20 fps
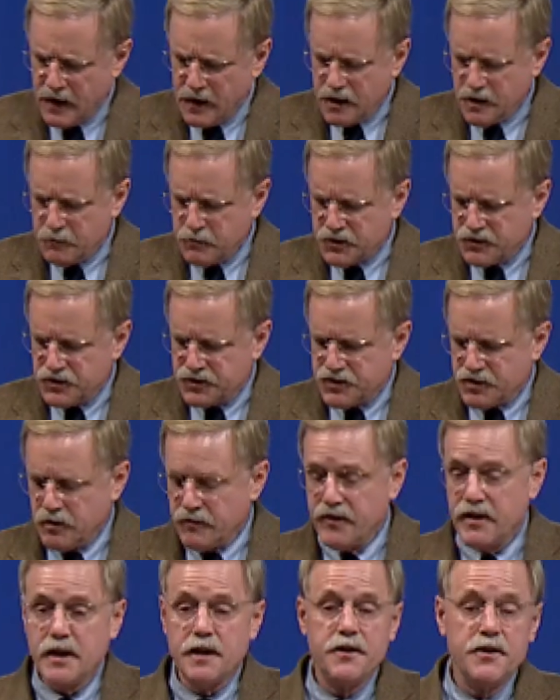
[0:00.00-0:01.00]
but the
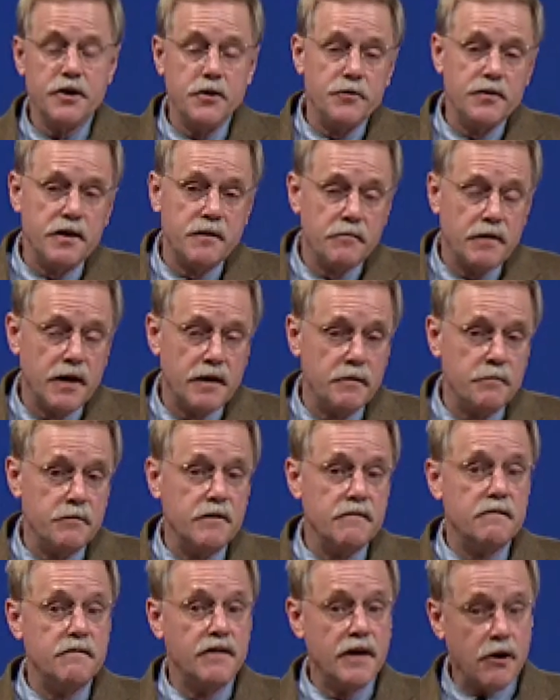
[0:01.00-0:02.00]
Soviet Union might have been
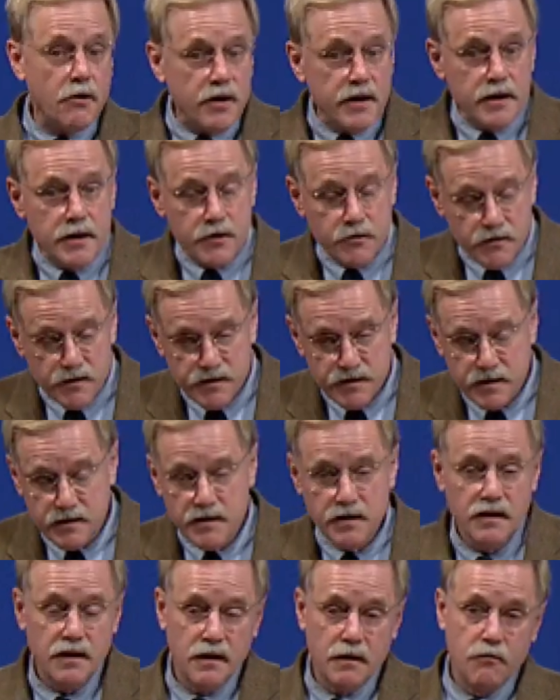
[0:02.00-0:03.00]
very interested to
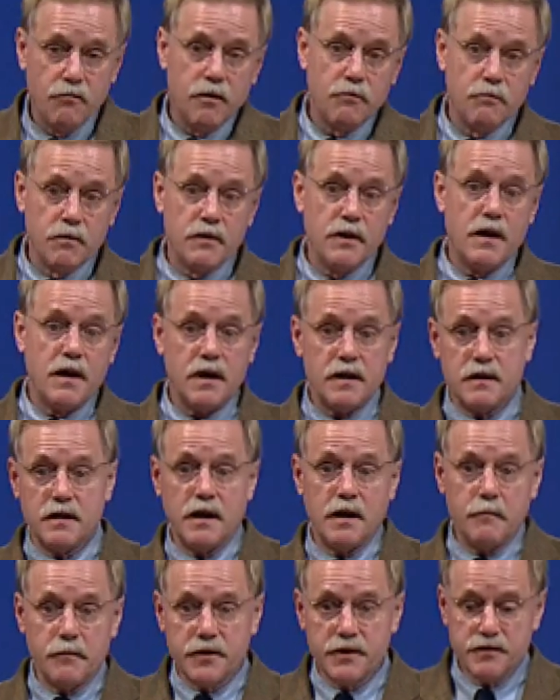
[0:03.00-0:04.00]
know what were the hot
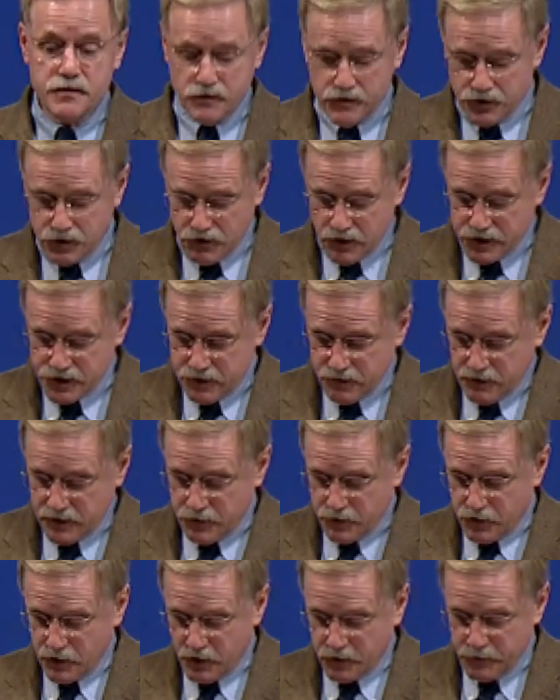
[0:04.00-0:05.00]
topics in the Treasury
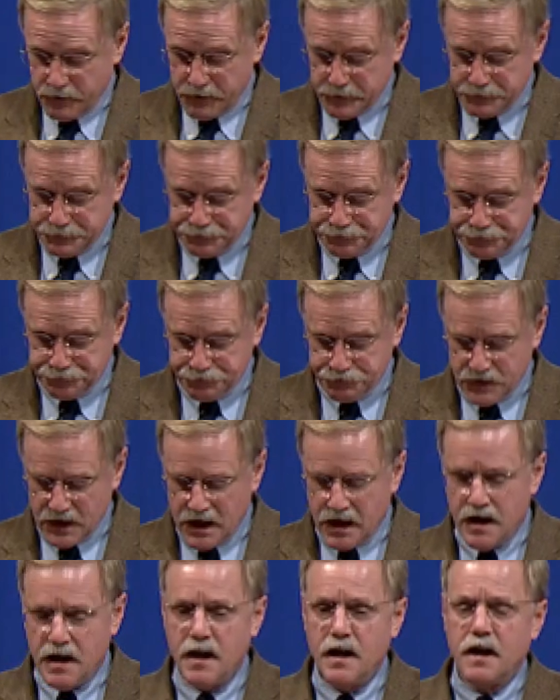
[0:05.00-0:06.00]
Department.
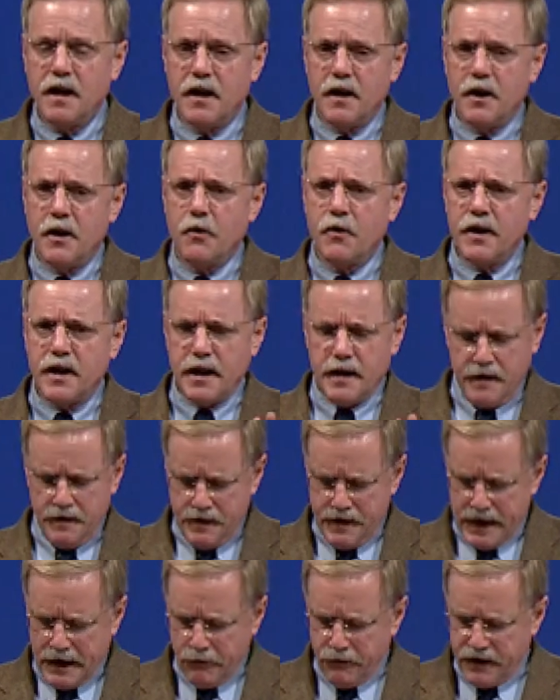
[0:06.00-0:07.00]
Okay,
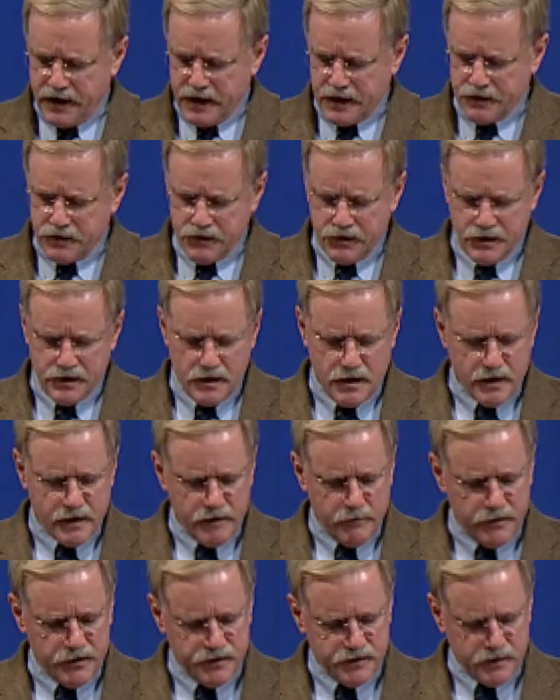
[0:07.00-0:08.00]
now we get to the
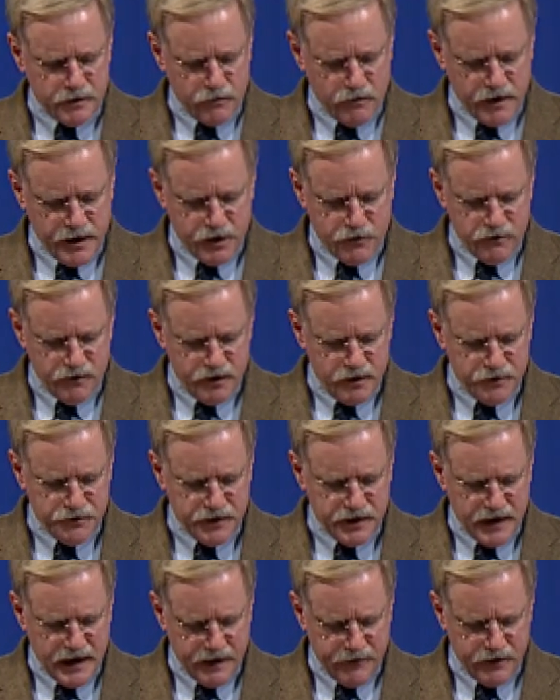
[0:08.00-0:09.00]
documents that were introduced
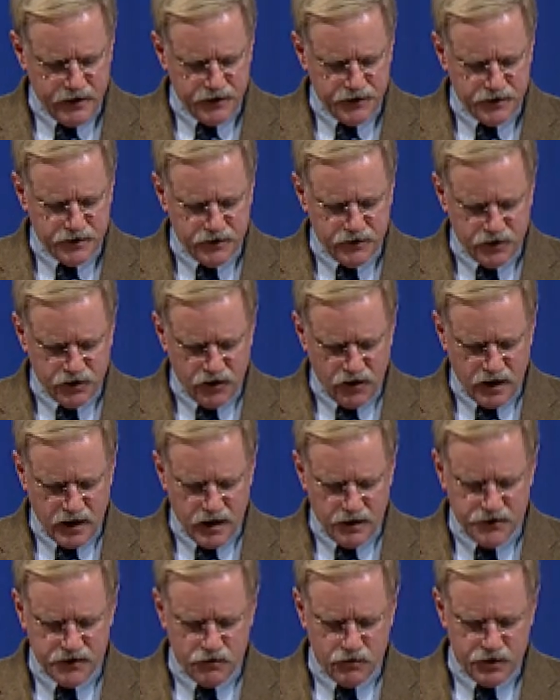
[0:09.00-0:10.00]
in evidence in the
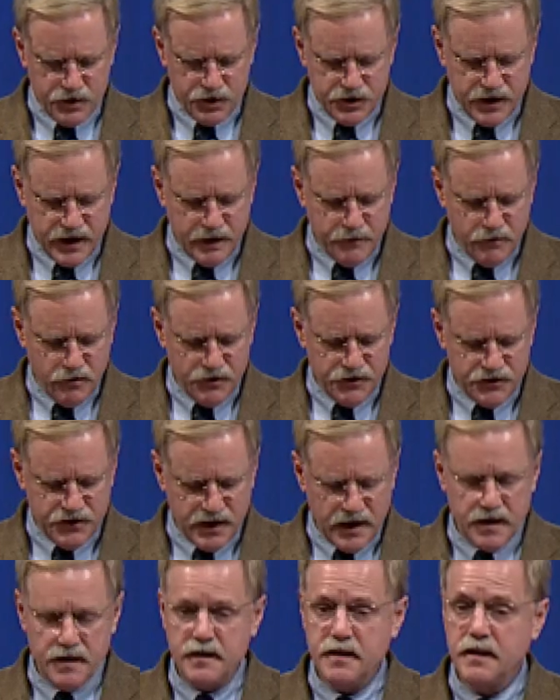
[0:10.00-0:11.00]
trials, which Chambers
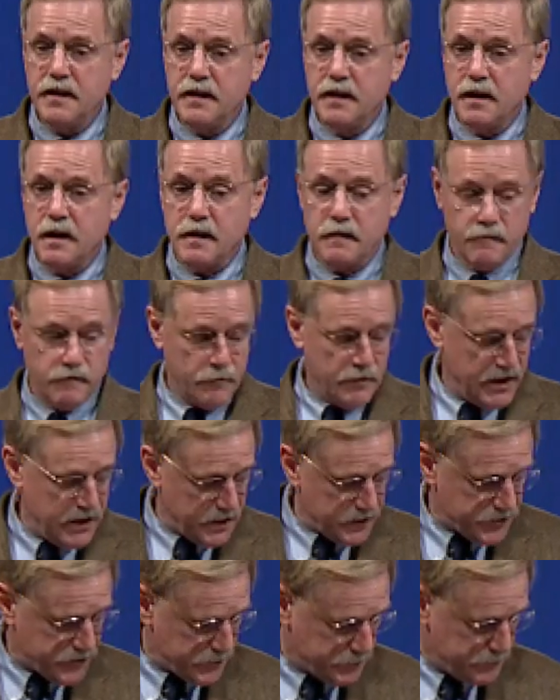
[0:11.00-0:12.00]
said he got from Hiss.